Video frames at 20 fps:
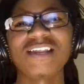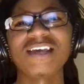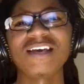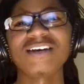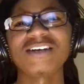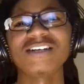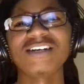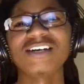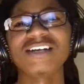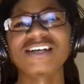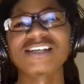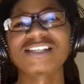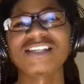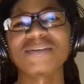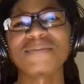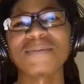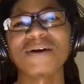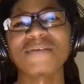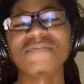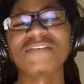Hell no, next
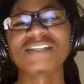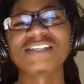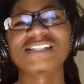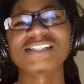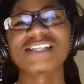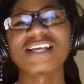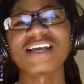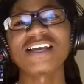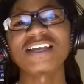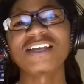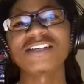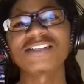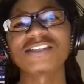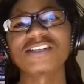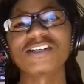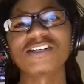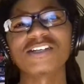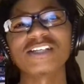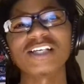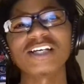he's about 57 years
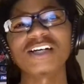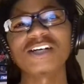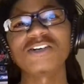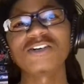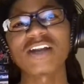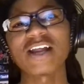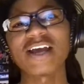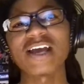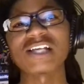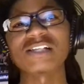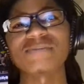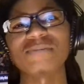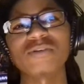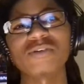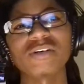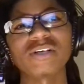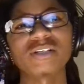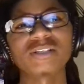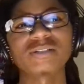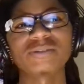old. You old ass
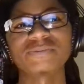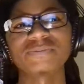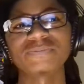boy.